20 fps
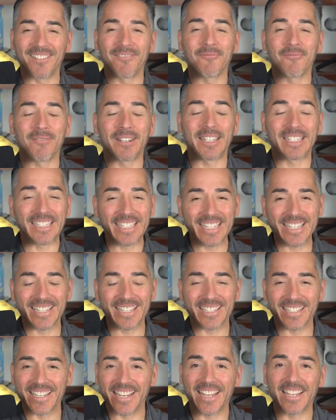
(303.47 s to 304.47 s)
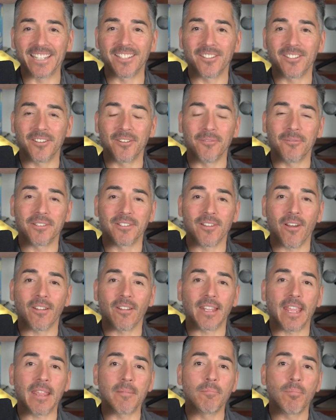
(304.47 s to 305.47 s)
released is to do what's
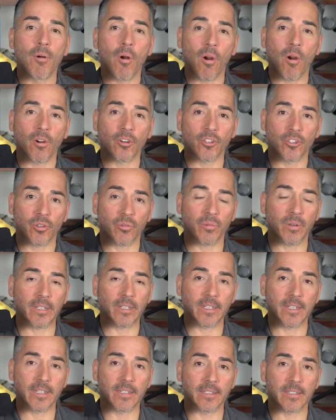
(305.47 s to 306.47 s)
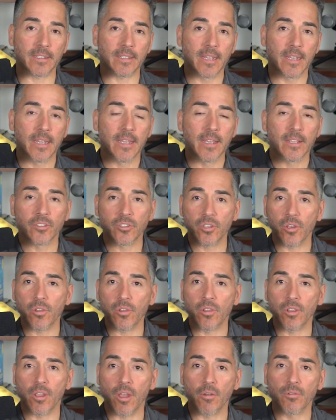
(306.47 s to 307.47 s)
called a partial release. So
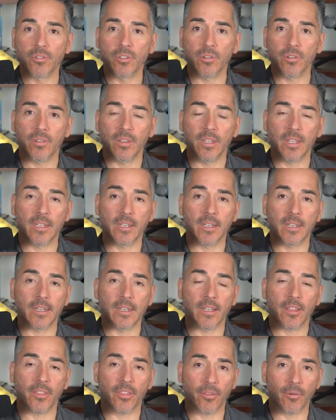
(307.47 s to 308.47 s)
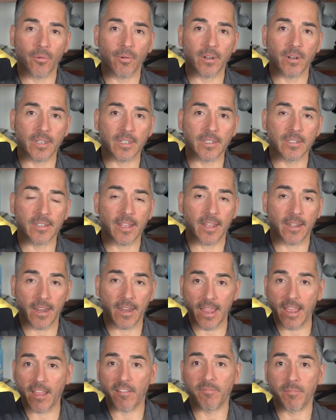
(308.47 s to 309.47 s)
you go to the authorities that
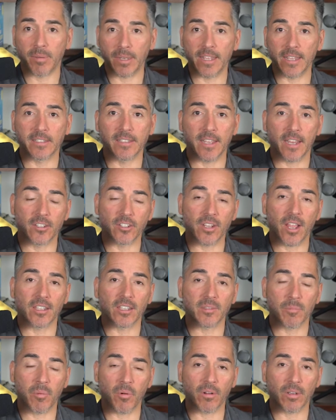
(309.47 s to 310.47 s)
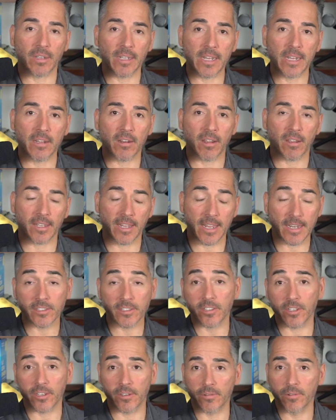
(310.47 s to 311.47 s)
have placed that child support lien
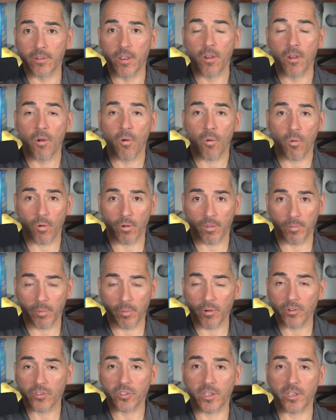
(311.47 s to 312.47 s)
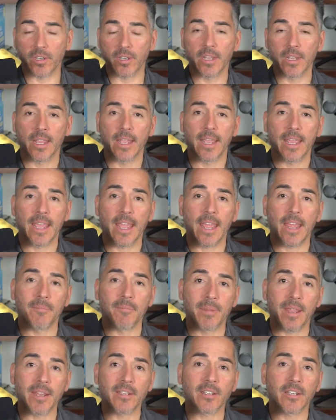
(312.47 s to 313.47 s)
against you or the person, and
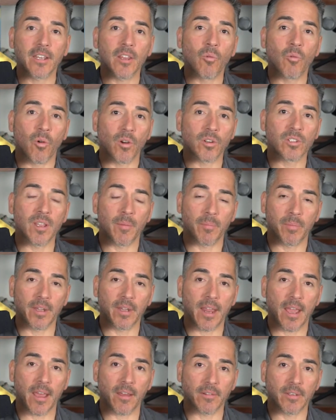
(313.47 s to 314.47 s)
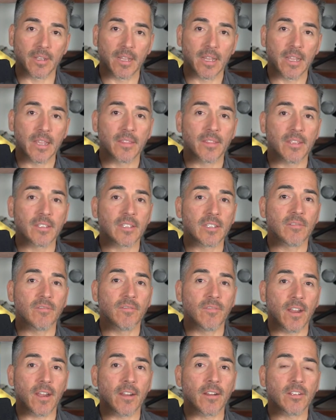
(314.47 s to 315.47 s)
basically you work something out. This is
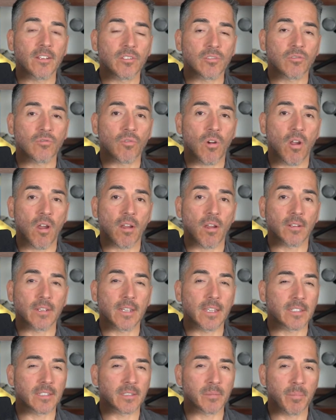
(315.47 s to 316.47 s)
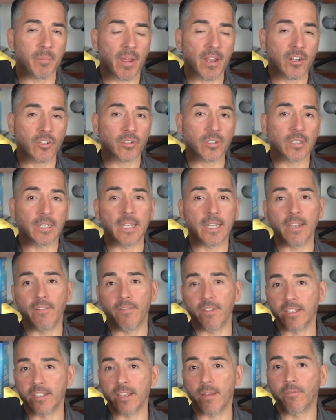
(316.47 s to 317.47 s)
very strong, especially if
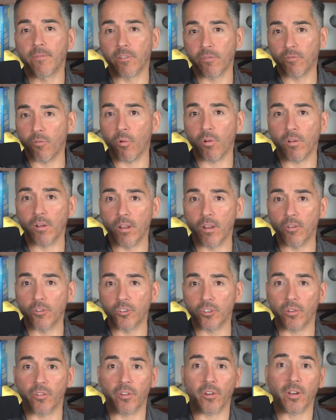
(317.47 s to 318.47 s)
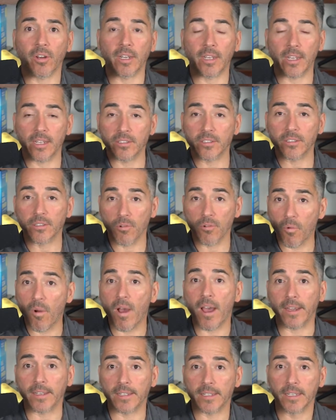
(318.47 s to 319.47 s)
it's up for foreclosure, and they're going to get
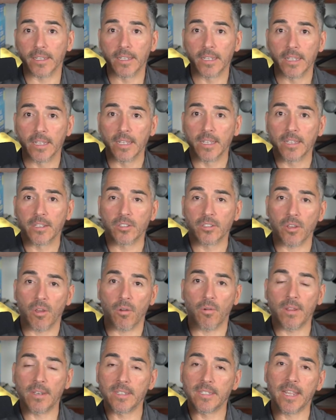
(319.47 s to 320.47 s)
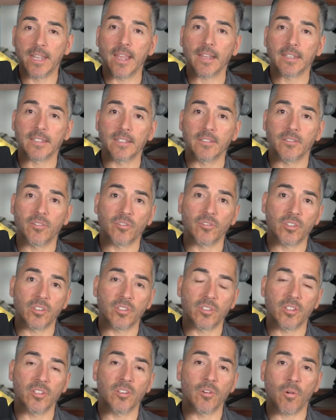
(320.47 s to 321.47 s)
squat. So in Texas, there's a
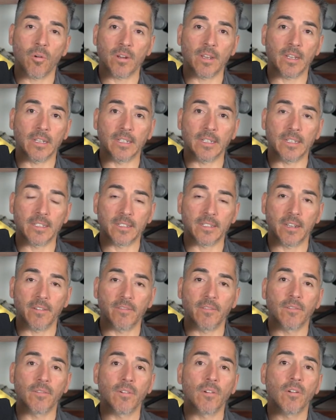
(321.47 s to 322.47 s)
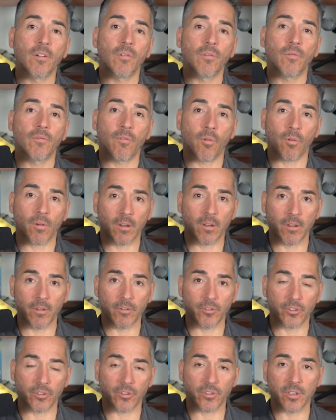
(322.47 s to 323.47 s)
seniority list of
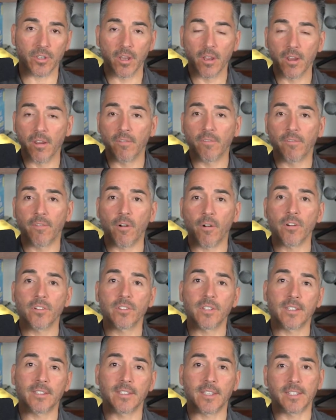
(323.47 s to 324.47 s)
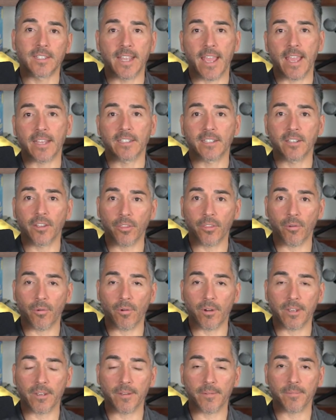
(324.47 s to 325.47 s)
foreclosures. First, it's the taxing
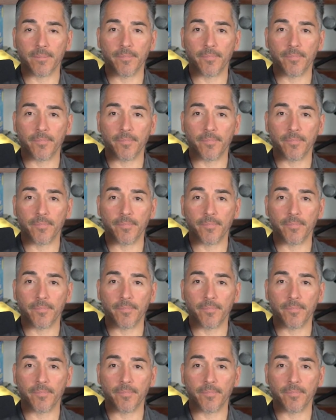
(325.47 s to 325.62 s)
authority.